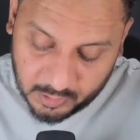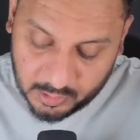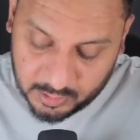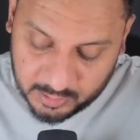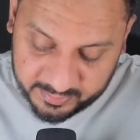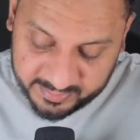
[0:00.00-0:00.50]

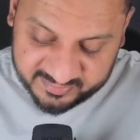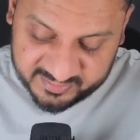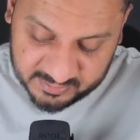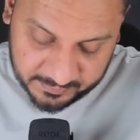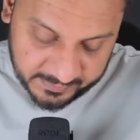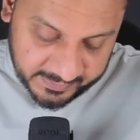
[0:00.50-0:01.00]
raising
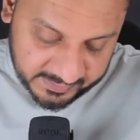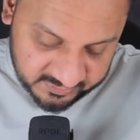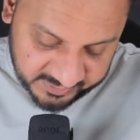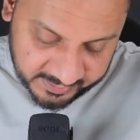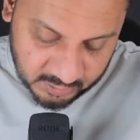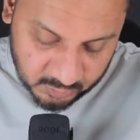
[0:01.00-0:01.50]
the price
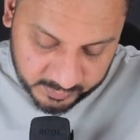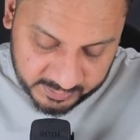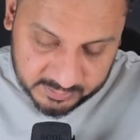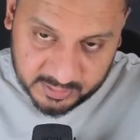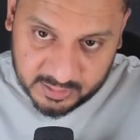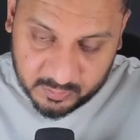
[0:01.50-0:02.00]
and lowering
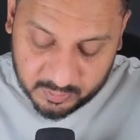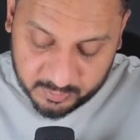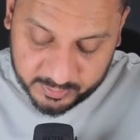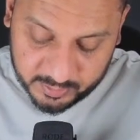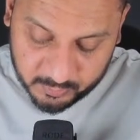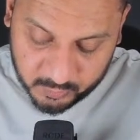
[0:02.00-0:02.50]
the
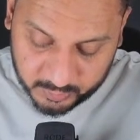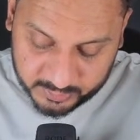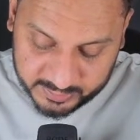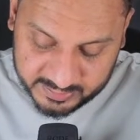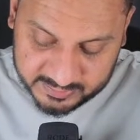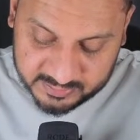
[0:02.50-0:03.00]
equilibrium
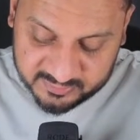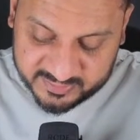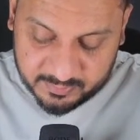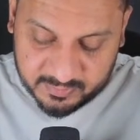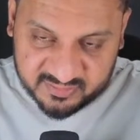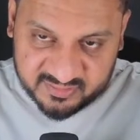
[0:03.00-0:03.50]
quantity. And this
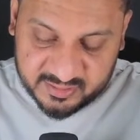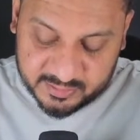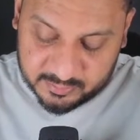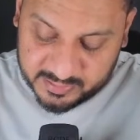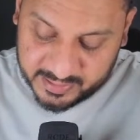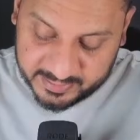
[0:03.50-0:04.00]
can be seen
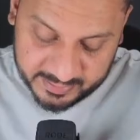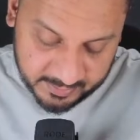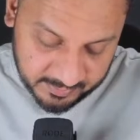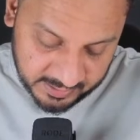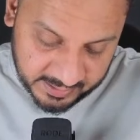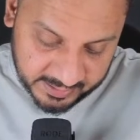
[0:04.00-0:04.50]
in diagram
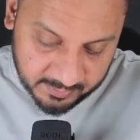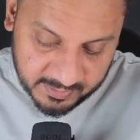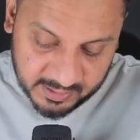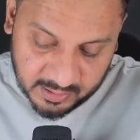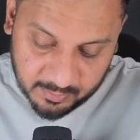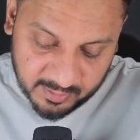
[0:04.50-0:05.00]
A and
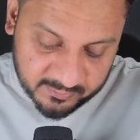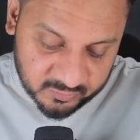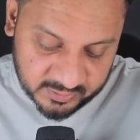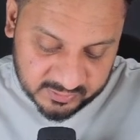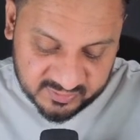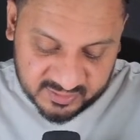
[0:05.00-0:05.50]
B above. So you
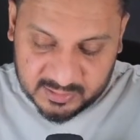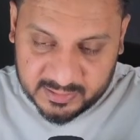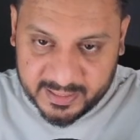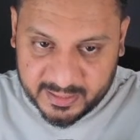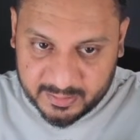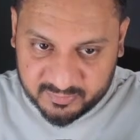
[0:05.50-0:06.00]
can see the
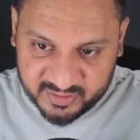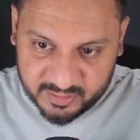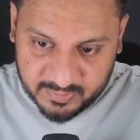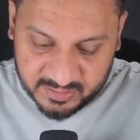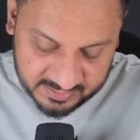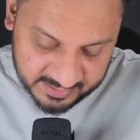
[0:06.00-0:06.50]
diagrams A and
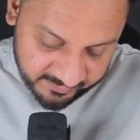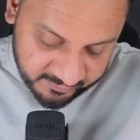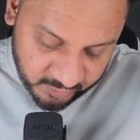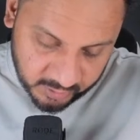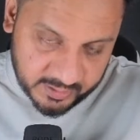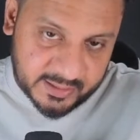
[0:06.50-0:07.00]
B that I have
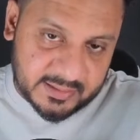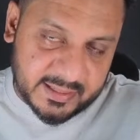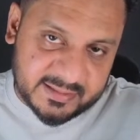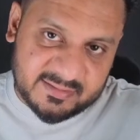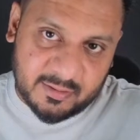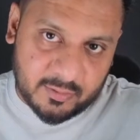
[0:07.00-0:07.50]
drawn, and
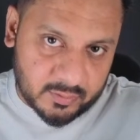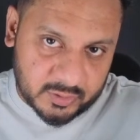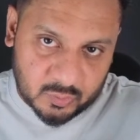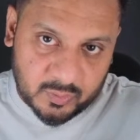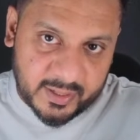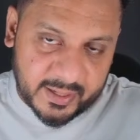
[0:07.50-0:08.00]
that's how
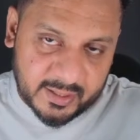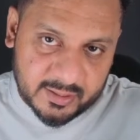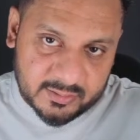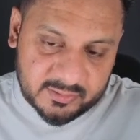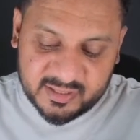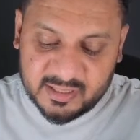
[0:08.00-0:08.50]
you get
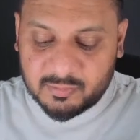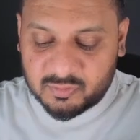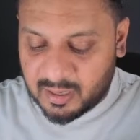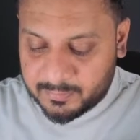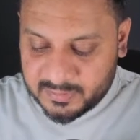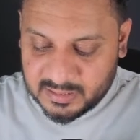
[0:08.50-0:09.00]
3. So
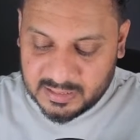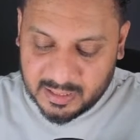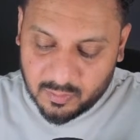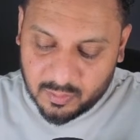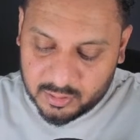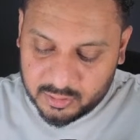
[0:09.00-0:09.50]
up till
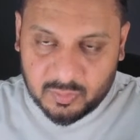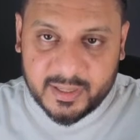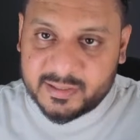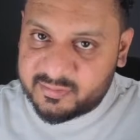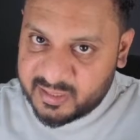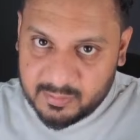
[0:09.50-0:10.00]
now, you'll
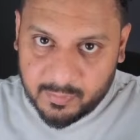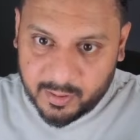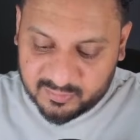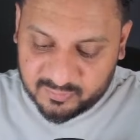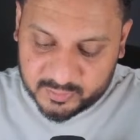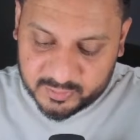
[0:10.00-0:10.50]
get 3
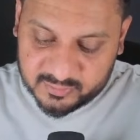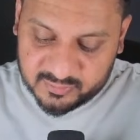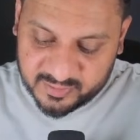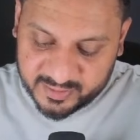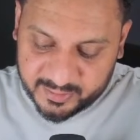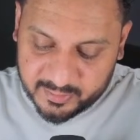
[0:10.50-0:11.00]
marks for this,
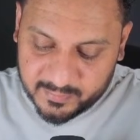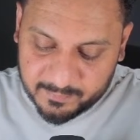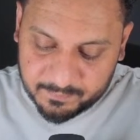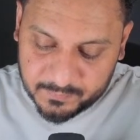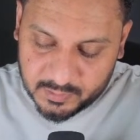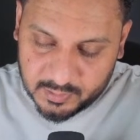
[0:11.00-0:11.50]
right?
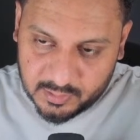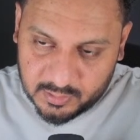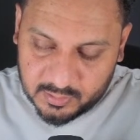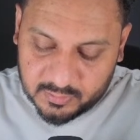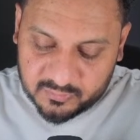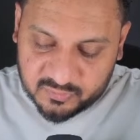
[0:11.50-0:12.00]

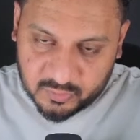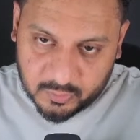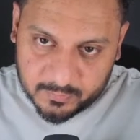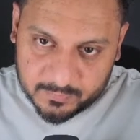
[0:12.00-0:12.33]
So